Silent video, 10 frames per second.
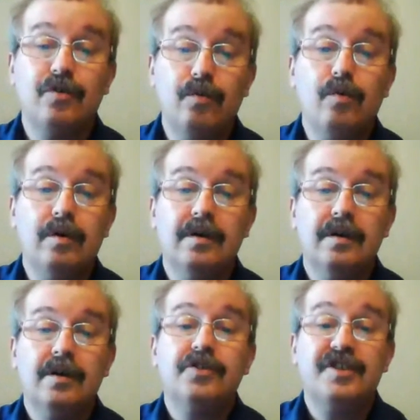to
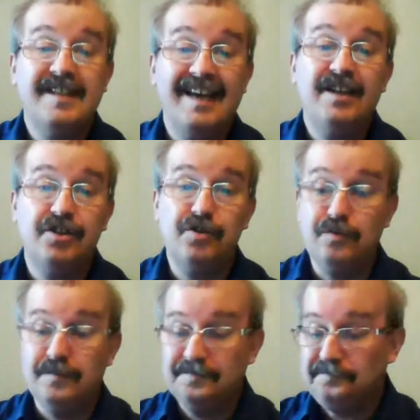go to day
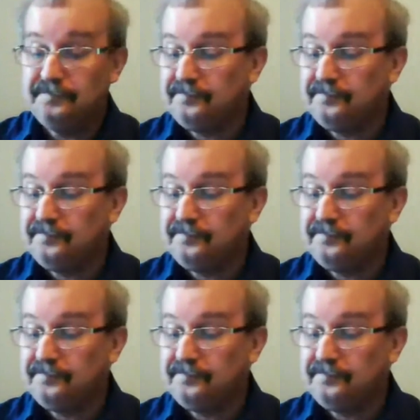two.